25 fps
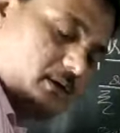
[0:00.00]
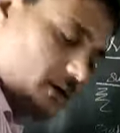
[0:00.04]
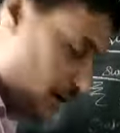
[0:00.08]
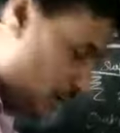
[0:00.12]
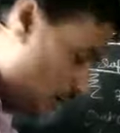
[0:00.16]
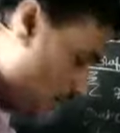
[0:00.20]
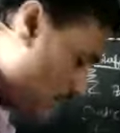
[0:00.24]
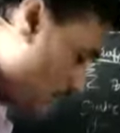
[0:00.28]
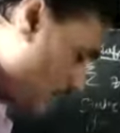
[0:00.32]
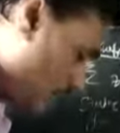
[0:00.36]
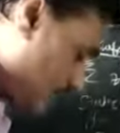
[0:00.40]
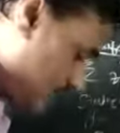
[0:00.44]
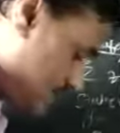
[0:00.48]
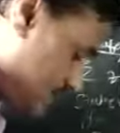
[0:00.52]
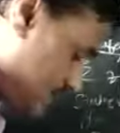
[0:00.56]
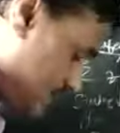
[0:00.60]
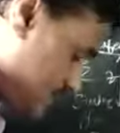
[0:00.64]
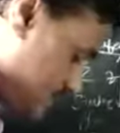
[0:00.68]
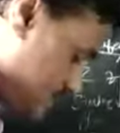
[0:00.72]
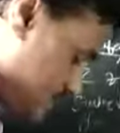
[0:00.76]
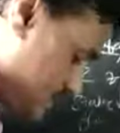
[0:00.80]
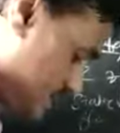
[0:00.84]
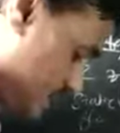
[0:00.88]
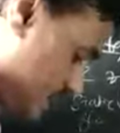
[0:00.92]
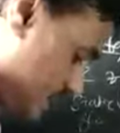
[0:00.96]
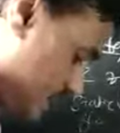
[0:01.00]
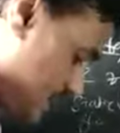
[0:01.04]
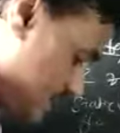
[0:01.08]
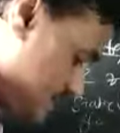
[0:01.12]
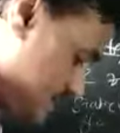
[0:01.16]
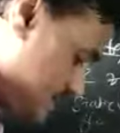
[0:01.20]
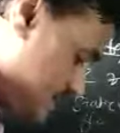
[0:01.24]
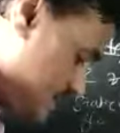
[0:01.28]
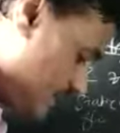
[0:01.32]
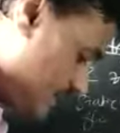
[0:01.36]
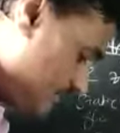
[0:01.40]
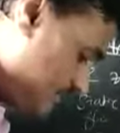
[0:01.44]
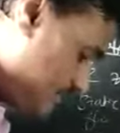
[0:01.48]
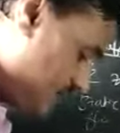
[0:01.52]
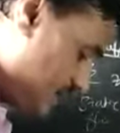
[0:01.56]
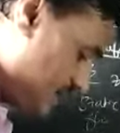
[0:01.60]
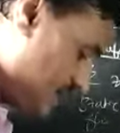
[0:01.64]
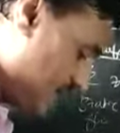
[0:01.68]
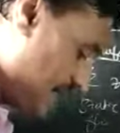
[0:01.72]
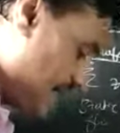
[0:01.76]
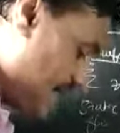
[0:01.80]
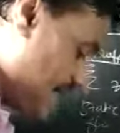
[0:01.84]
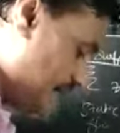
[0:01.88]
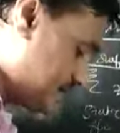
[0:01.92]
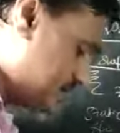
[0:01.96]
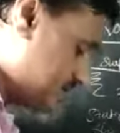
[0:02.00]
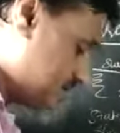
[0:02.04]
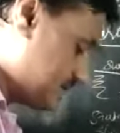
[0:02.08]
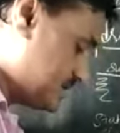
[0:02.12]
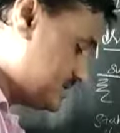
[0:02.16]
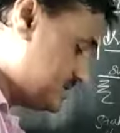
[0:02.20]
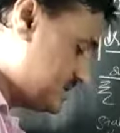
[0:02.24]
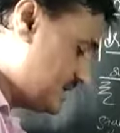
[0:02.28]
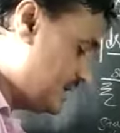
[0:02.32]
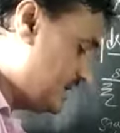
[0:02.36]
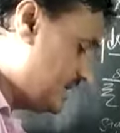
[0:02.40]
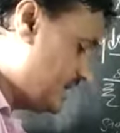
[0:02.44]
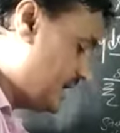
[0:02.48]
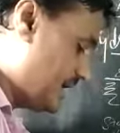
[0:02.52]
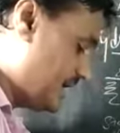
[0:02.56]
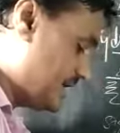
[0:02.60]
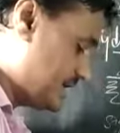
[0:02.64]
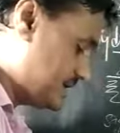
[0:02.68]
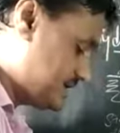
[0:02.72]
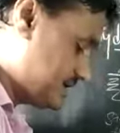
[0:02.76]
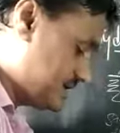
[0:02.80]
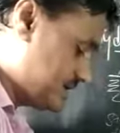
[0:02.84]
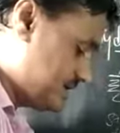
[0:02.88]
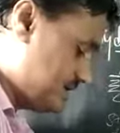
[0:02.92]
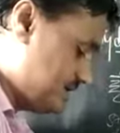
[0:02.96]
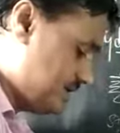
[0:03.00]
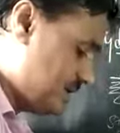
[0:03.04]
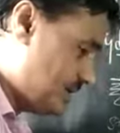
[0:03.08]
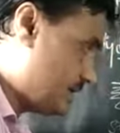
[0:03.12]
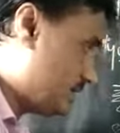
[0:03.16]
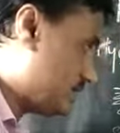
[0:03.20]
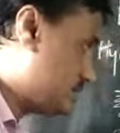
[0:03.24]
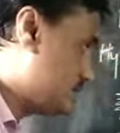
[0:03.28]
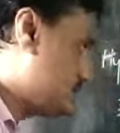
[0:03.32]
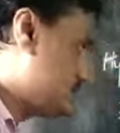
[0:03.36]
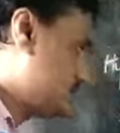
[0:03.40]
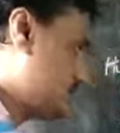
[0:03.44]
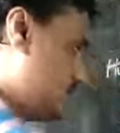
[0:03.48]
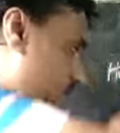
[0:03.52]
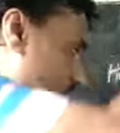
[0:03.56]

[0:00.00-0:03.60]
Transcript: along the change of the direction, Z direction here now. It